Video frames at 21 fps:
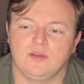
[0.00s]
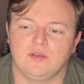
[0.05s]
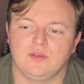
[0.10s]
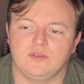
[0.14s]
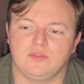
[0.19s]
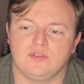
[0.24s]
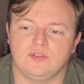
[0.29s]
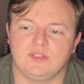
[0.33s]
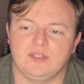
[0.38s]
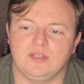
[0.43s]

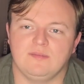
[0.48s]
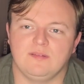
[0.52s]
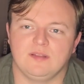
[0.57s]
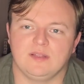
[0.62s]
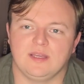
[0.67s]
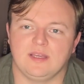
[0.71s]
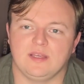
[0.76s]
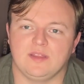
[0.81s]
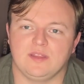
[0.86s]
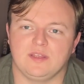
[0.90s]
just even
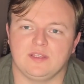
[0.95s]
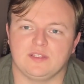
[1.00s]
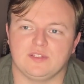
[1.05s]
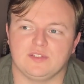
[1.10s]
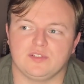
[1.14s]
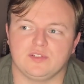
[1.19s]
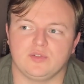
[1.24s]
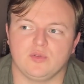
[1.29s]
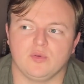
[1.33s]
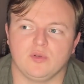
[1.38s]
like the
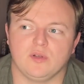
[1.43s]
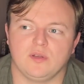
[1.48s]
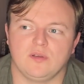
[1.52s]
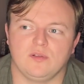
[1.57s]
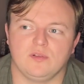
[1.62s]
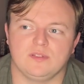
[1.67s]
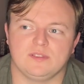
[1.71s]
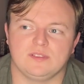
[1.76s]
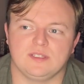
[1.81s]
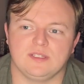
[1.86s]

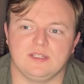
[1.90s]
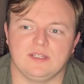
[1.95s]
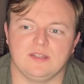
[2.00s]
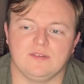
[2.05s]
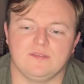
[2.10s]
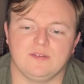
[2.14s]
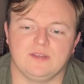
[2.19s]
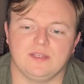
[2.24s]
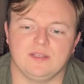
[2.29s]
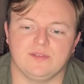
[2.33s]
historical
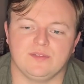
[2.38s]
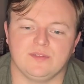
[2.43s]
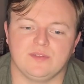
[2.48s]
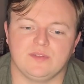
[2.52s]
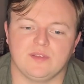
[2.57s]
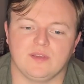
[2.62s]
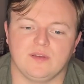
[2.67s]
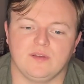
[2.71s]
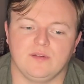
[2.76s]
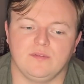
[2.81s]
significance
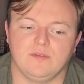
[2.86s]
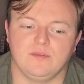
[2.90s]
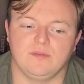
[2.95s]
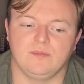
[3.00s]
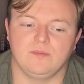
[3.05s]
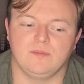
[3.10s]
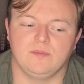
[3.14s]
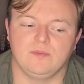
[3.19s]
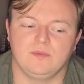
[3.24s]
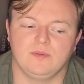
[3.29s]
of
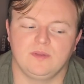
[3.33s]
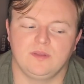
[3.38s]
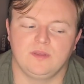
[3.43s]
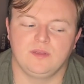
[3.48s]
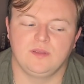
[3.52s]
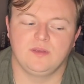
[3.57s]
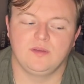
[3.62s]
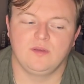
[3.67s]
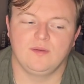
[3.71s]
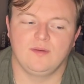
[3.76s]

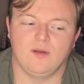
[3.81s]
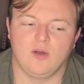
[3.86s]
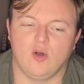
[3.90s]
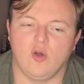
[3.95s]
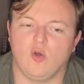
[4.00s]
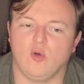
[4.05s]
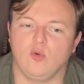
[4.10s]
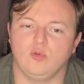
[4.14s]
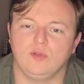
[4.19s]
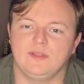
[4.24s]

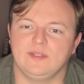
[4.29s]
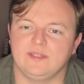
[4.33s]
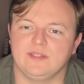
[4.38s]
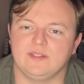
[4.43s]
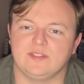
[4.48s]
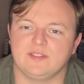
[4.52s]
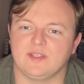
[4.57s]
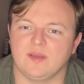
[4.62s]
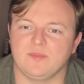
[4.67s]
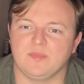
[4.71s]
holding
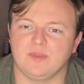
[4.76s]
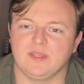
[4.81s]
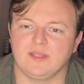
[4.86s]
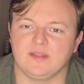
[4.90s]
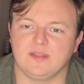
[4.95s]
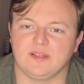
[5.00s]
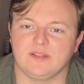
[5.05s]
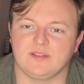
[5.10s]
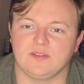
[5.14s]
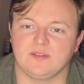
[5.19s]
something
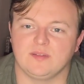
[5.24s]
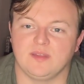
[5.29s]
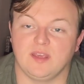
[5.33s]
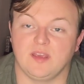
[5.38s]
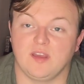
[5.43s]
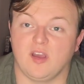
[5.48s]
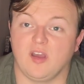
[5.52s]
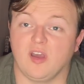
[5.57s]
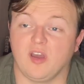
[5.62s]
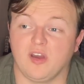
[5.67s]
that's like
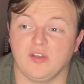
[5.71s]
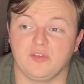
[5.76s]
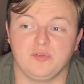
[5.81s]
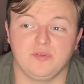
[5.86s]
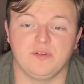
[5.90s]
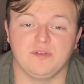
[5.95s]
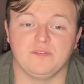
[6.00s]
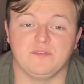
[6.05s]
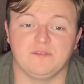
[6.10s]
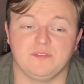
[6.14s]
one
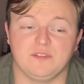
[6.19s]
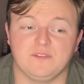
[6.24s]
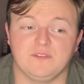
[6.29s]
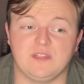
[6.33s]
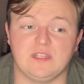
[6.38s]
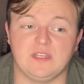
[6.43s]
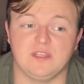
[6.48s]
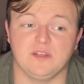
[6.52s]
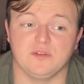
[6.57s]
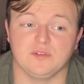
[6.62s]
hundred fifty
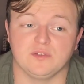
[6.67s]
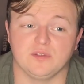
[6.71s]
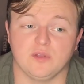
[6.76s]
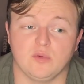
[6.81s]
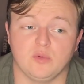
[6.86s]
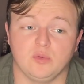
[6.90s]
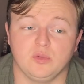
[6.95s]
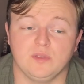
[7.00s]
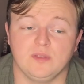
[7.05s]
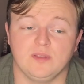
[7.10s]
years
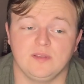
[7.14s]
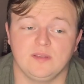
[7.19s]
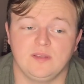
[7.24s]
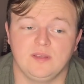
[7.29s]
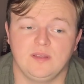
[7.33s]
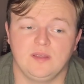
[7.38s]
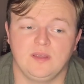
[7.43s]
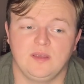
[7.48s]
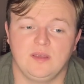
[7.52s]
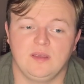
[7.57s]
old,
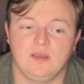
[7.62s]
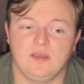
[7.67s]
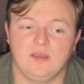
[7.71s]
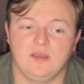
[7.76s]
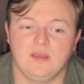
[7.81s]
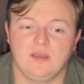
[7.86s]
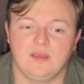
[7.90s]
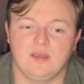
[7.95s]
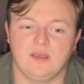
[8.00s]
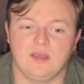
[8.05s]

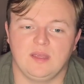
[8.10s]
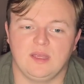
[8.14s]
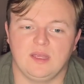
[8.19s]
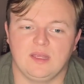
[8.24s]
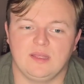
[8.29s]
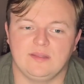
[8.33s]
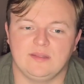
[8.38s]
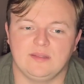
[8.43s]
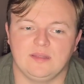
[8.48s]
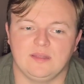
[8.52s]

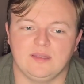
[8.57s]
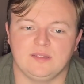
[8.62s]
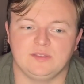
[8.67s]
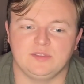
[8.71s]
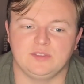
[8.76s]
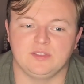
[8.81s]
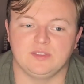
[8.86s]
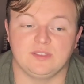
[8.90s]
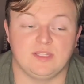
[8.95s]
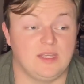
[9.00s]
it's
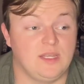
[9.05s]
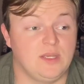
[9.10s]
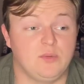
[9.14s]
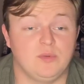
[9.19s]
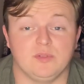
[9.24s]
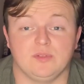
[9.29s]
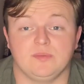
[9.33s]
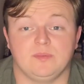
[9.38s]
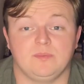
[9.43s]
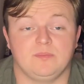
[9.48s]
just, it
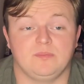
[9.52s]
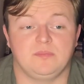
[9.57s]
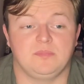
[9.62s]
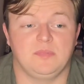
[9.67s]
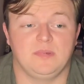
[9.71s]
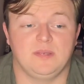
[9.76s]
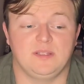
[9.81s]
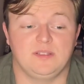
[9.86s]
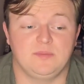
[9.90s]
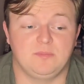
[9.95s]
was,
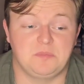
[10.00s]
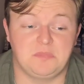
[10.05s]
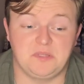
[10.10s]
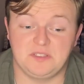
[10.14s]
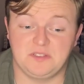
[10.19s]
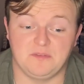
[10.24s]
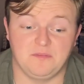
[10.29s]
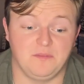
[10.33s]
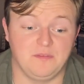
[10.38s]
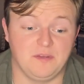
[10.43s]
it's,
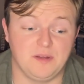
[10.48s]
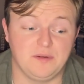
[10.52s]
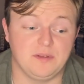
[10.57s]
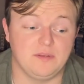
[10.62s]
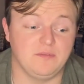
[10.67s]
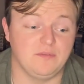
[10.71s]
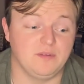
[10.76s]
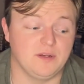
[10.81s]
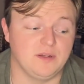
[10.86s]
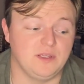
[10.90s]
it's very,
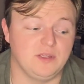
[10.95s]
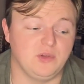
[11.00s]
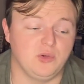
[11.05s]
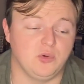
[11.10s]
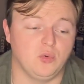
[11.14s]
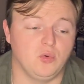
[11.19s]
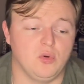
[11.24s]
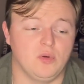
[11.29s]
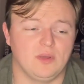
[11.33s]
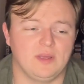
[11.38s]
very
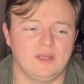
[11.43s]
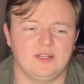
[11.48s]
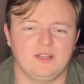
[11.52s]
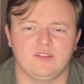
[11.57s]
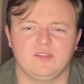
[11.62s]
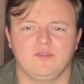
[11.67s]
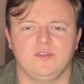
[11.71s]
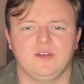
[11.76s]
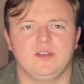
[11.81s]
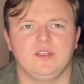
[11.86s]
cool, and
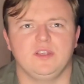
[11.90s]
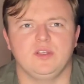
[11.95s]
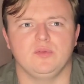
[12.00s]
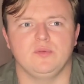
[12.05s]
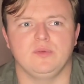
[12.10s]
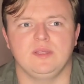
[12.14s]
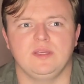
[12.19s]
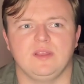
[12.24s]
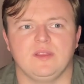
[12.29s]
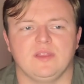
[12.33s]
it's a very
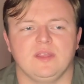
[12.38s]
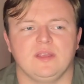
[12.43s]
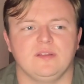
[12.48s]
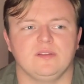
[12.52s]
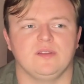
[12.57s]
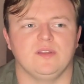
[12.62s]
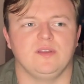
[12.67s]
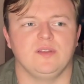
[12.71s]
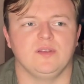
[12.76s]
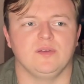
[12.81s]
unique thing
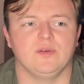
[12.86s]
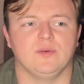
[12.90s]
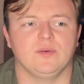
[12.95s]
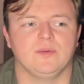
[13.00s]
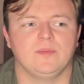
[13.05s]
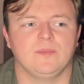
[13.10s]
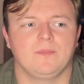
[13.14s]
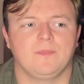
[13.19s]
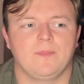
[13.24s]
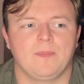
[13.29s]
to do.
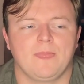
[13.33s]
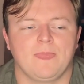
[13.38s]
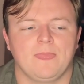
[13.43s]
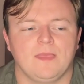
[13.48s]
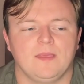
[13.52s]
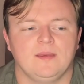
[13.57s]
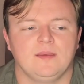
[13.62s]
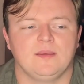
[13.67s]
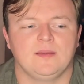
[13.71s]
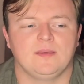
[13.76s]

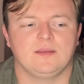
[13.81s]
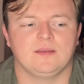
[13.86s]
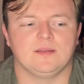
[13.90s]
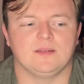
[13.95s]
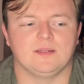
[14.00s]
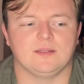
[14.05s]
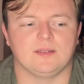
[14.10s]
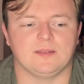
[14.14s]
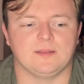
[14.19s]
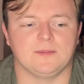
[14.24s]

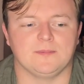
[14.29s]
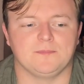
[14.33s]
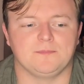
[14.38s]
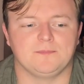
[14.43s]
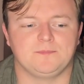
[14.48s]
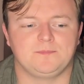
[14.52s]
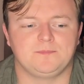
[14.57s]
Um,